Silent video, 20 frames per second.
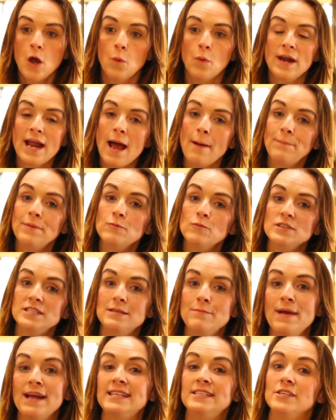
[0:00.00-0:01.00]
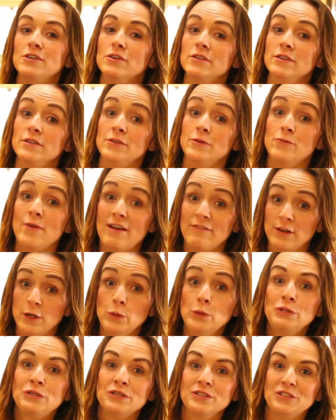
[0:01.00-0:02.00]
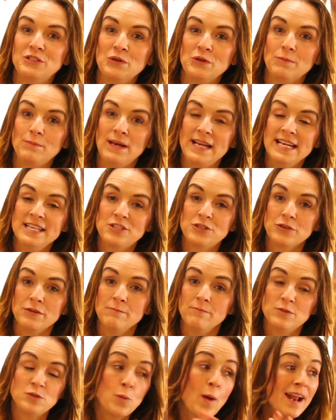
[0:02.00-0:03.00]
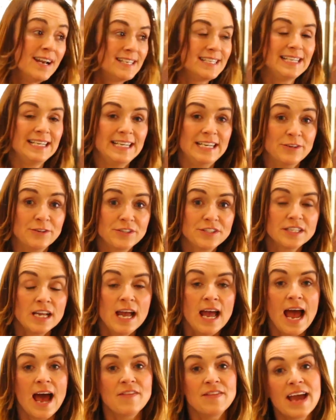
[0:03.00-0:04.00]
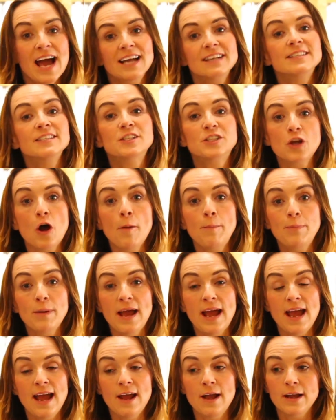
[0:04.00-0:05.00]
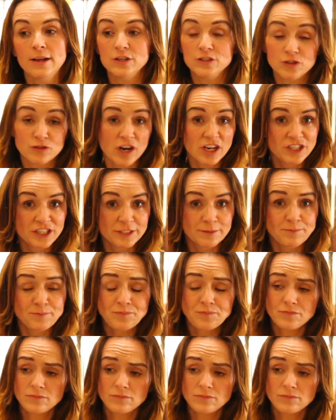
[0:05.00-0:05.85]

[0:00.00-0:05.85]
What happened was the Mexican Revolution took place during 20 years and they had to stop construction.